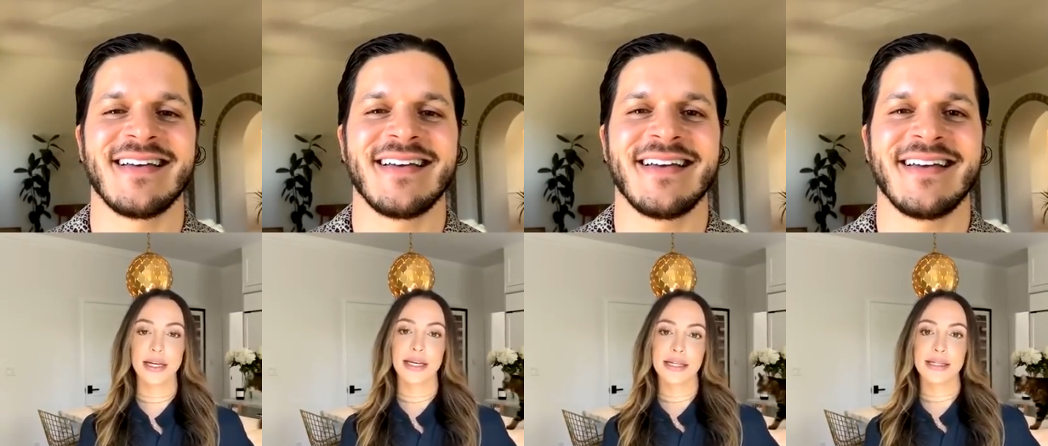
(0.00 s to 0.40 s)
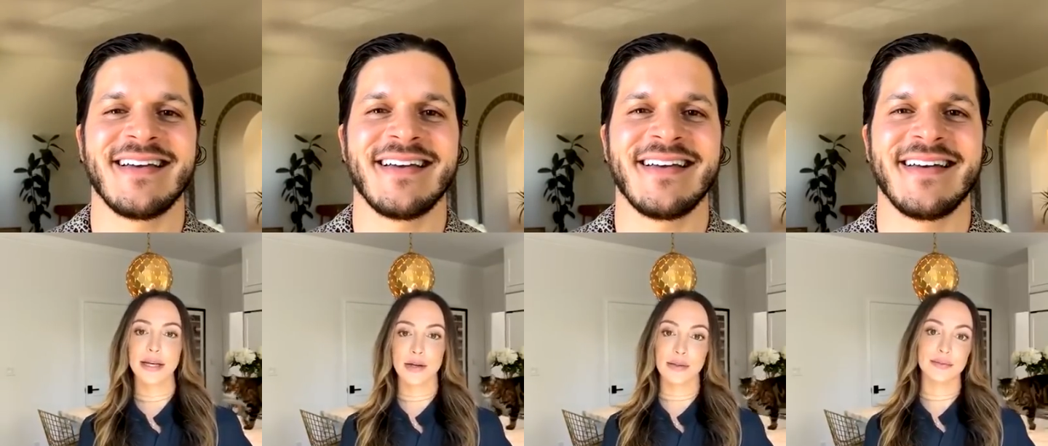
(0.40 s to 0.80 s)

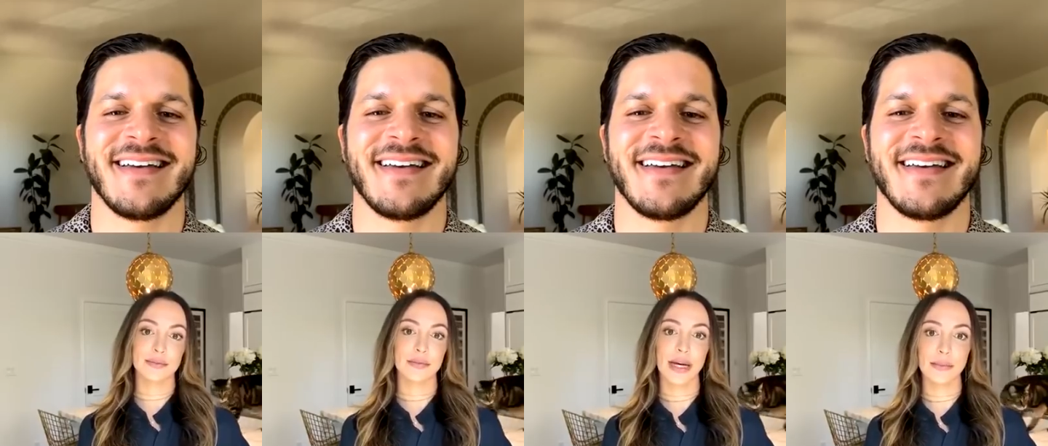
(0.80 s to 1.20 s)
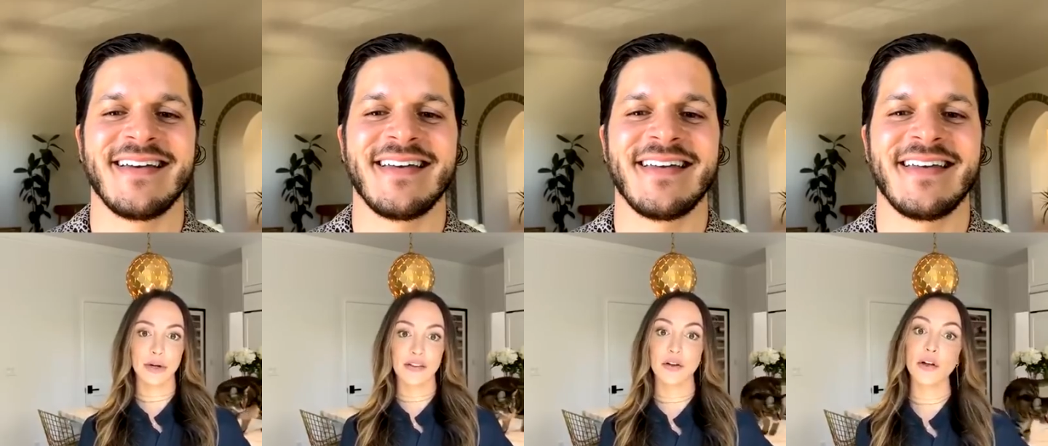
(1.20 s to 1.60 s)
Speaker 1: So I'm
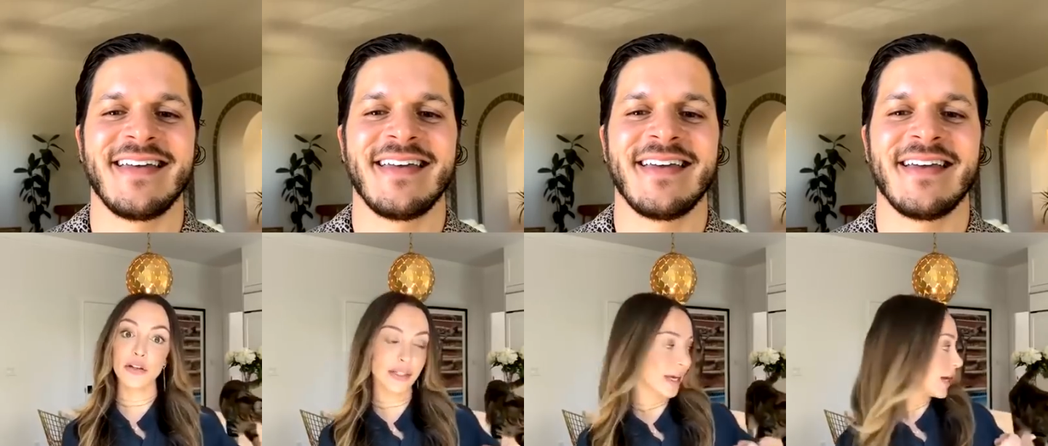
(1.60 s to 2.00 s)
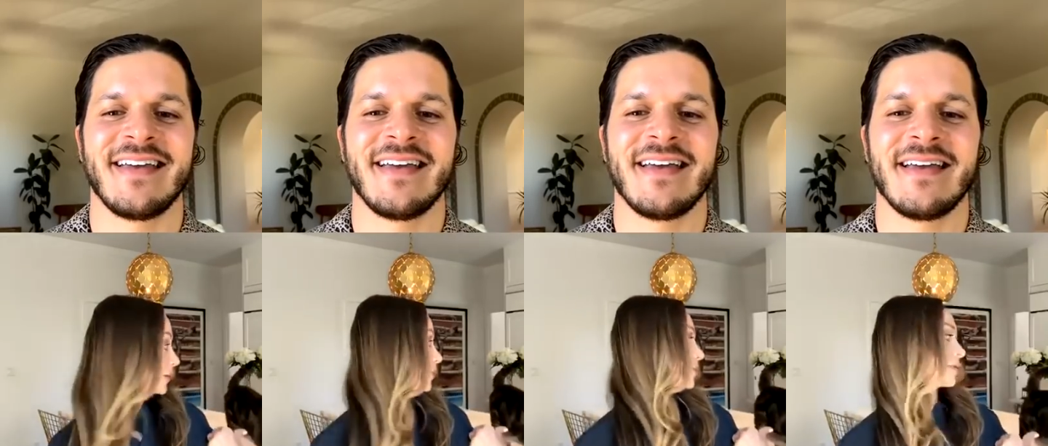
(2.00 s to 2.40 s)
grateful. Oh, there's a cat.
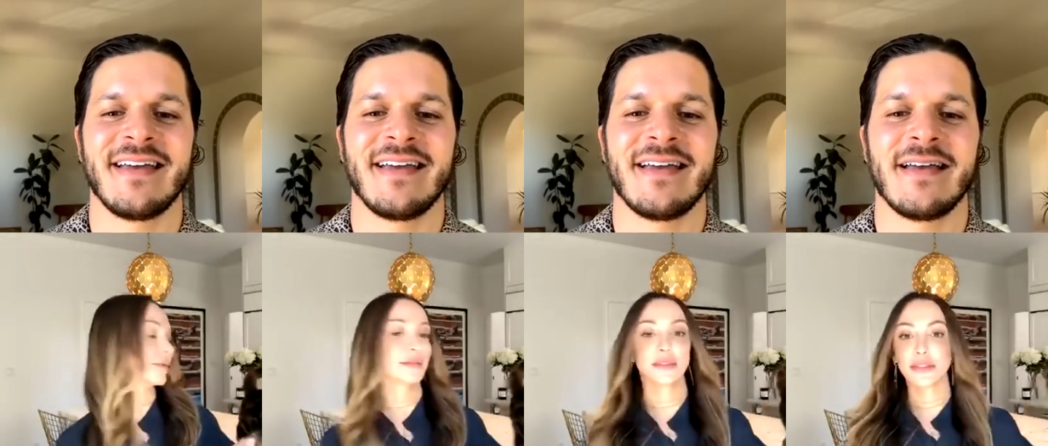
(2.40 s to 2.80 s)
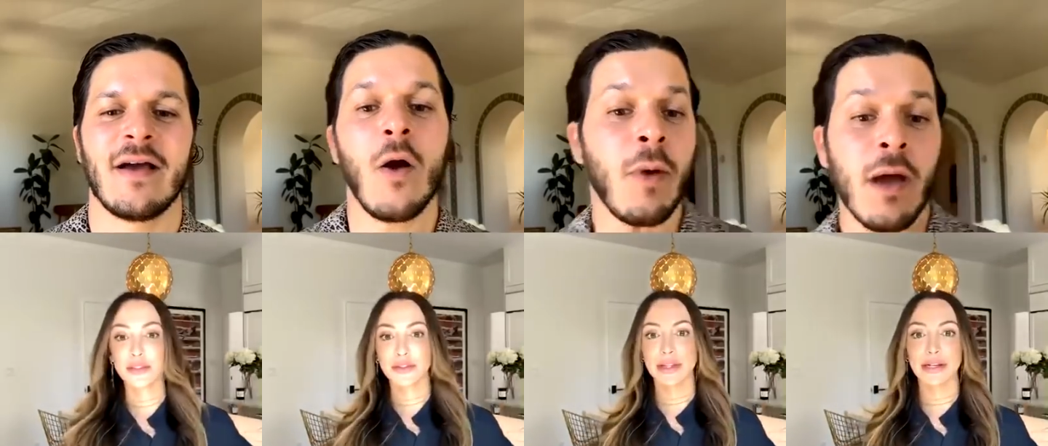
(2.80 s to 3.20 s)

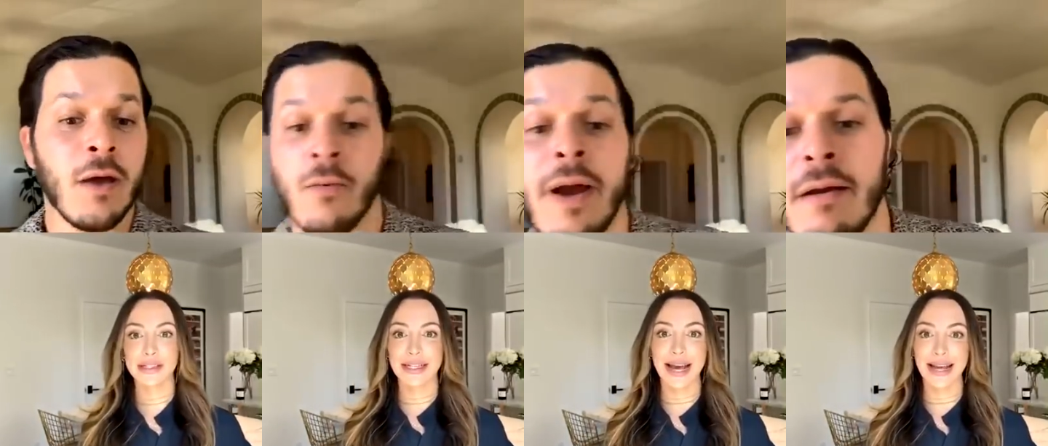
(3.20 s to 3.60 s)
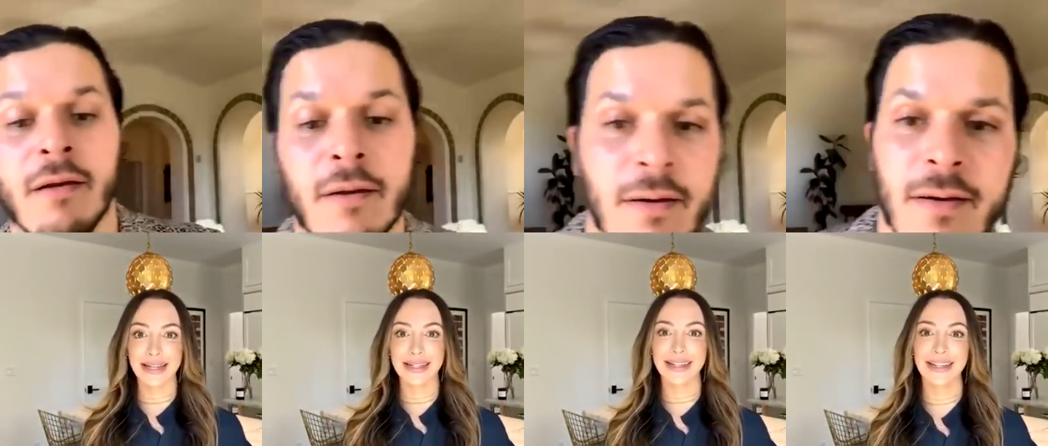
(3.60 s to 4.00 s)
Oh, There's a Where? Cat.